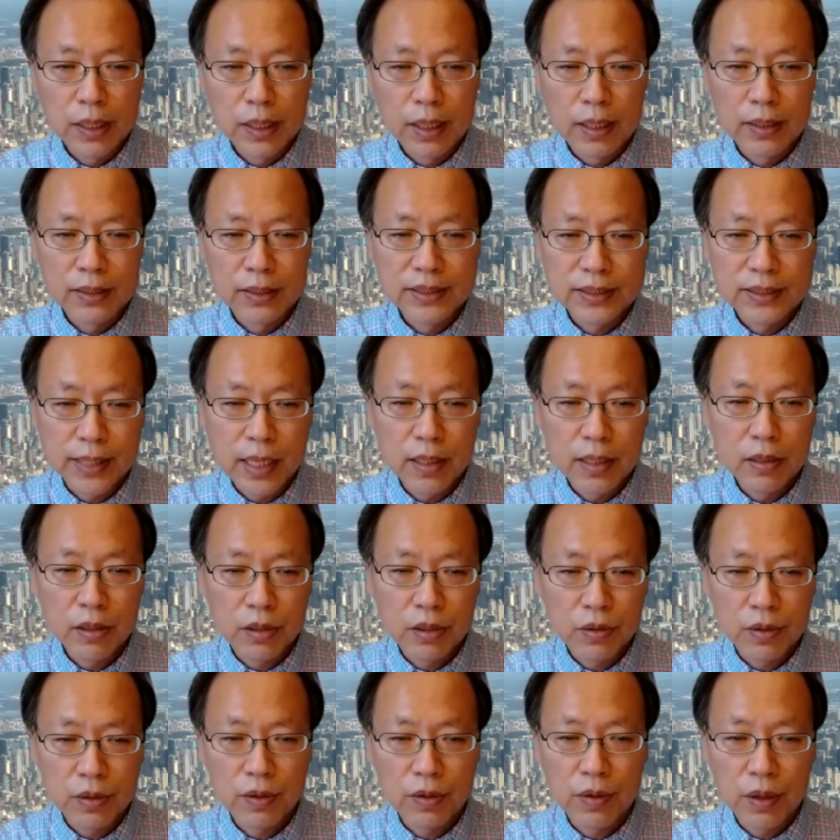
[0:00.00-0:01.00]

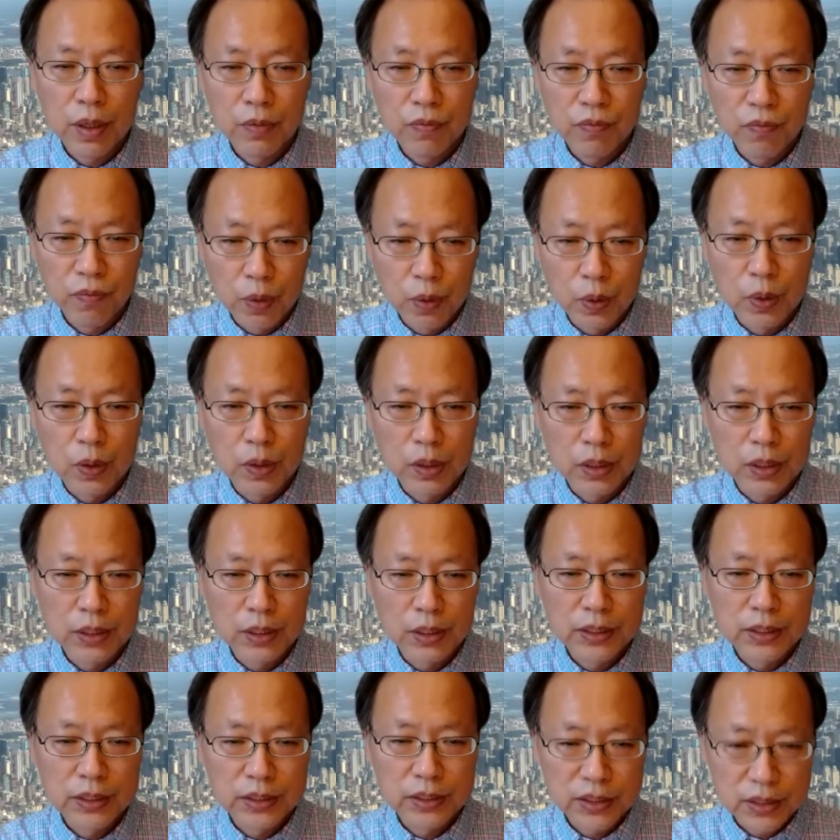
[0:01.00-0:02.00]
Center for
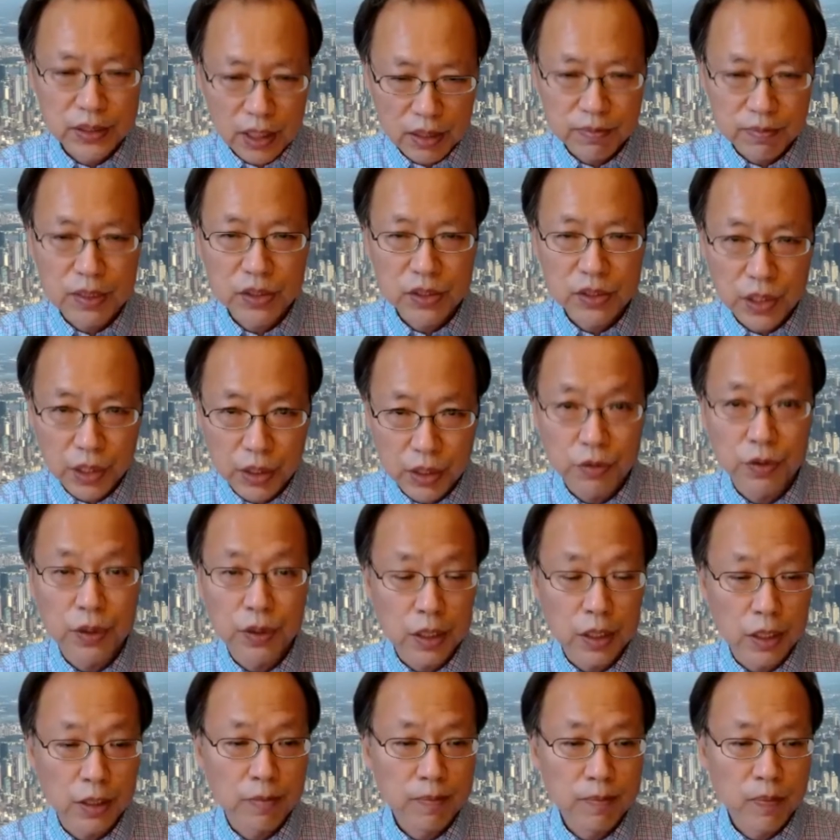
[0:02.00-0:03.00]

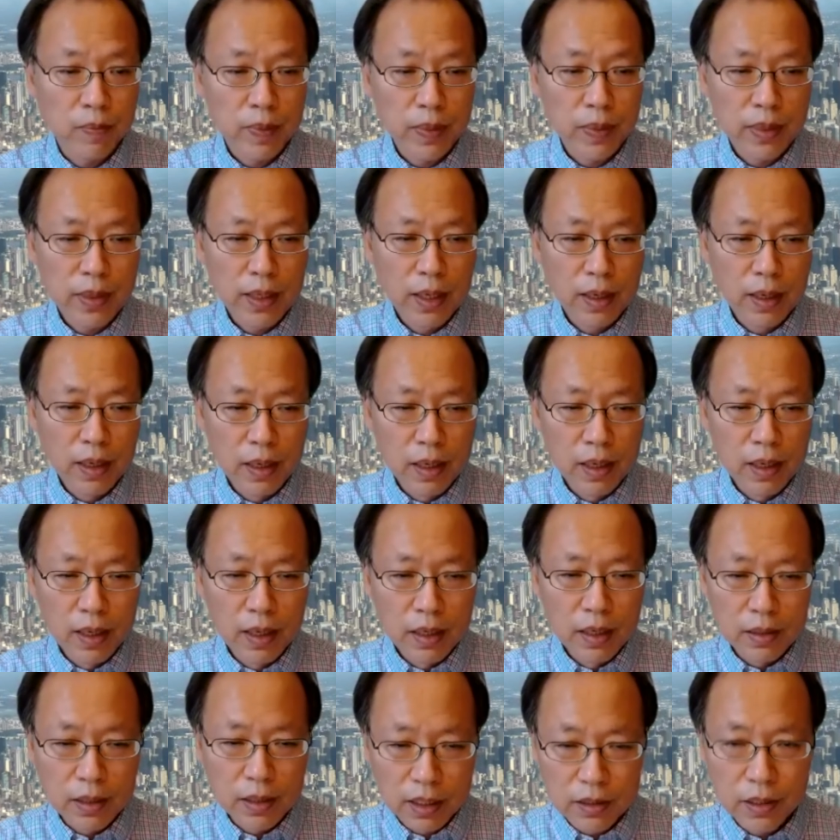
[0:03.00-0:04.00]
Cybersecurity.
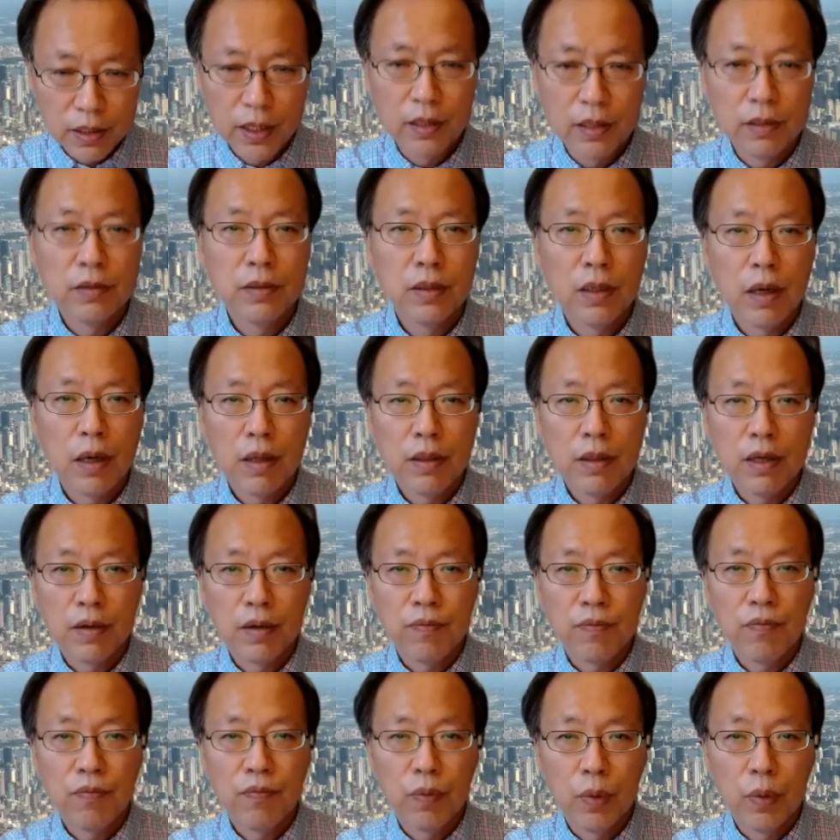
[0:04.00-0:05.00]
Daniel, the
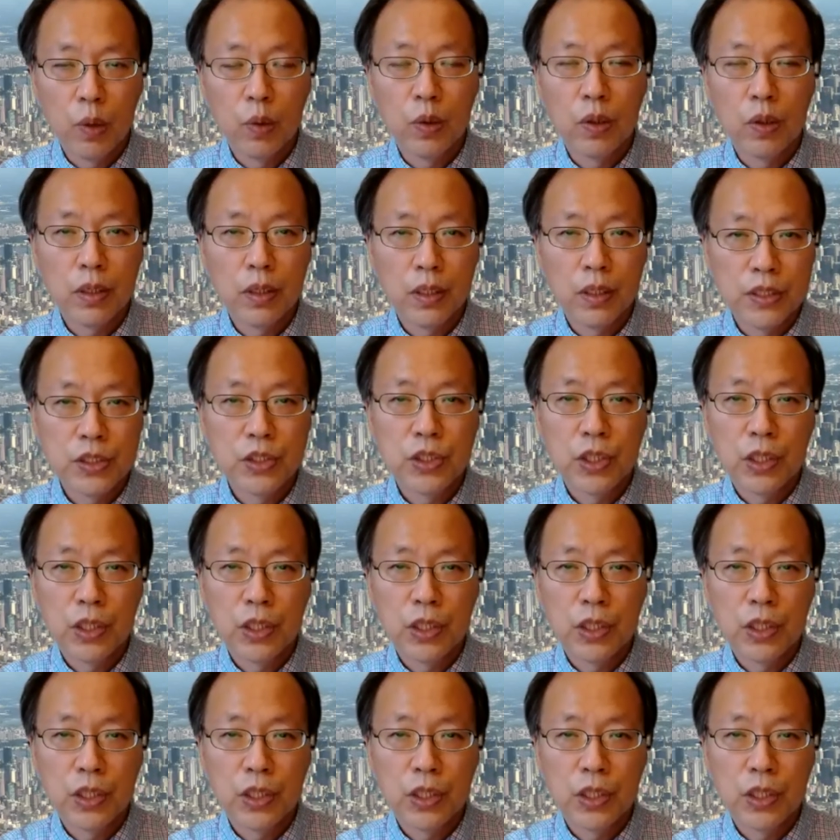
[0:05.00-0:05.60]
floor is